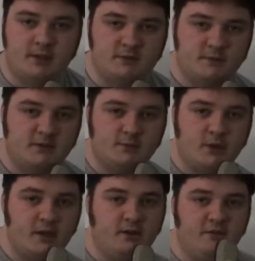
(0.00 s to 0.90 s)
That's that's
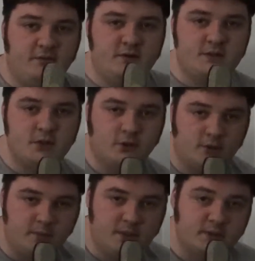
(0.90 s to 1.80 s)
why I left this
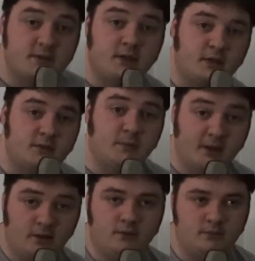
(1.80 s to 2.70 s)
dark abyss that is
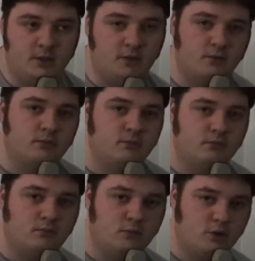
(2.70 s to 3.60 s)
my you know
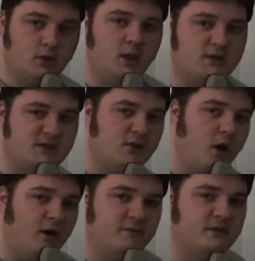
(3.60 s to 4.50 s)
closet
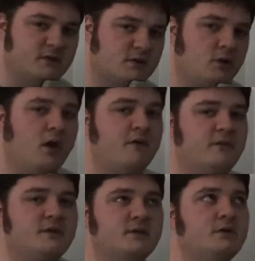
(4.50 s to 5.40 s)
office
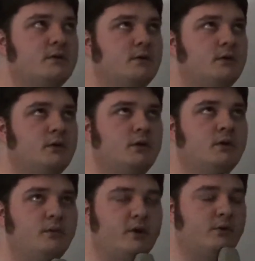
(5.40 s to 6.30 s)
cloffice.
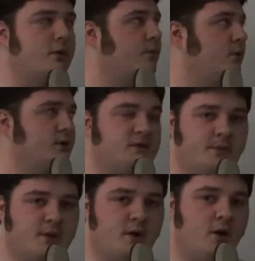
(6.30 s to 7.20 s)
Wait, hold on, we're on to
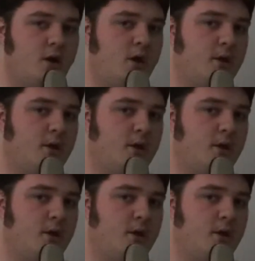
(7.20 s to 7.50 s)
something here.